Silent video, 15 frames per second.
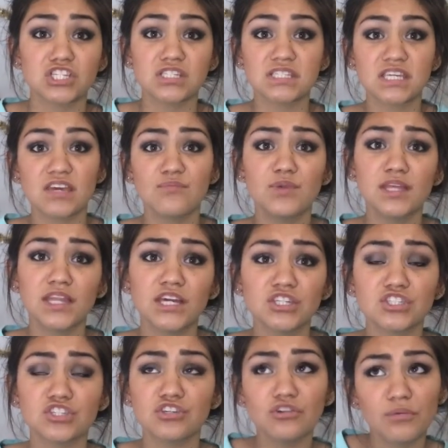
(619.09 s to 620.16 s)
just give me like
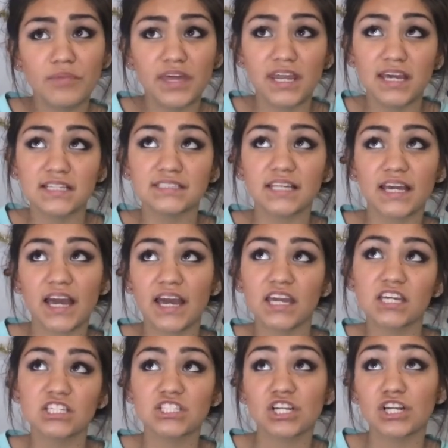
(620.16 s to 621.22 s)
2 minutes, like I
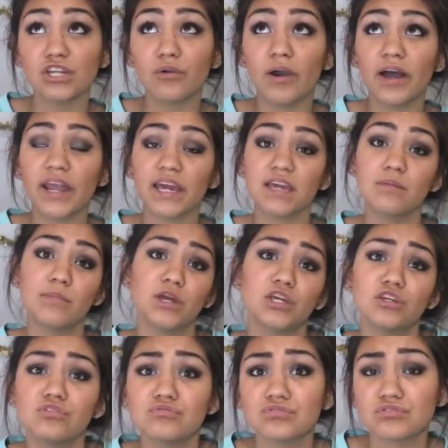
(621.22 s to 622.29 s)
could turn you on, I can
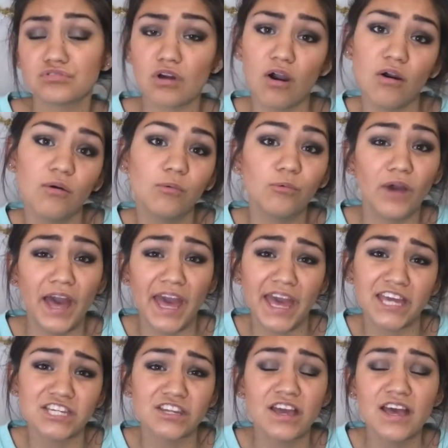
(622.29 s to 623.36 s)
make you so wet.
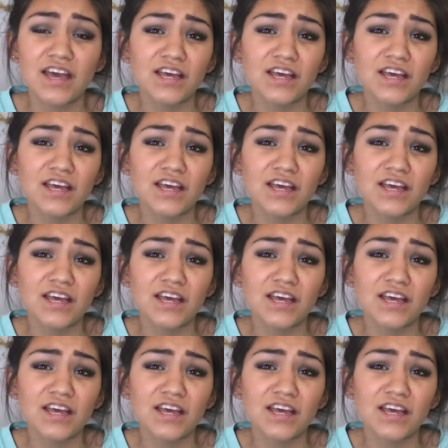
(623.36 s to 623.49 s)
And